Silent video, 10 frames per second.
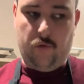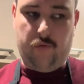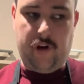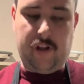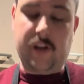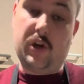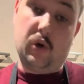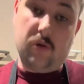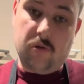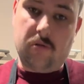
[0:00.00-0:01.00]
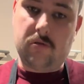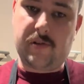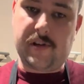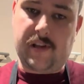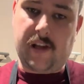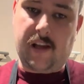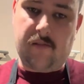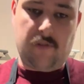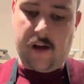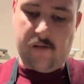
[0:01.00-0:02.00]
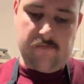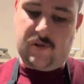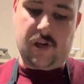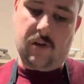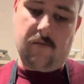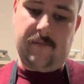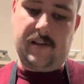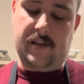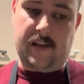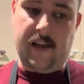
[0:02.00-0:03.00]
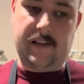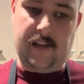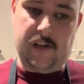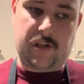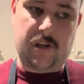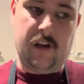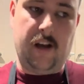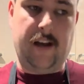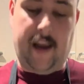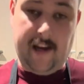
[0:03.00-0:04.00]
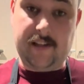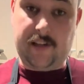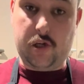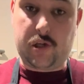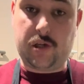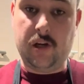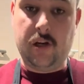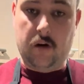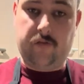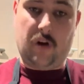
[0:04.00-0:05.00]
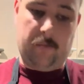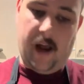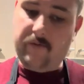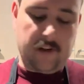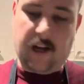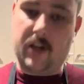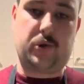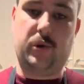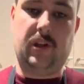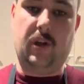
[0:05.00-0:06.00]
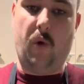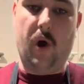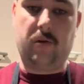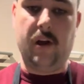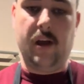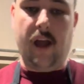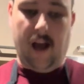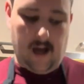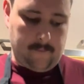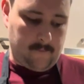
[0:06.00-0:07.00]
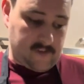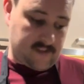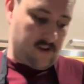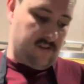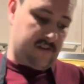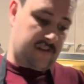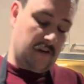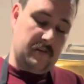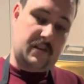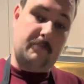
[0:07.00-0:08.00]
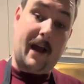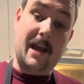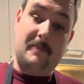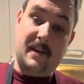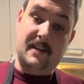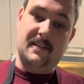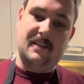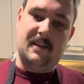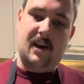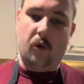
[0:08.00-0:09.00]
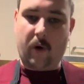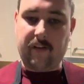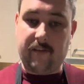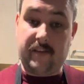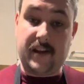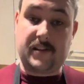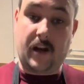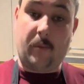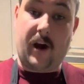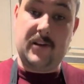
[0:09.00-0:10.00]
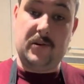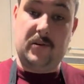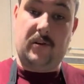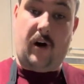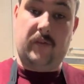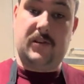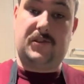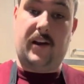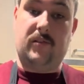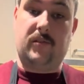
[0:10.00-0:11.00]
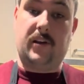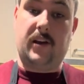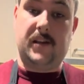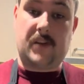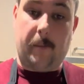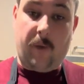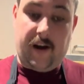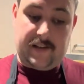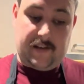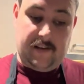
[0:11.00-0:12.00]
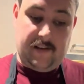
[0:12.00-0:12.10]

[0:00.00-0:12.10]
really cool to see, like, to see a dish and eat a dish from every country in the world. So maybe one of the things that I might do on this channel is I might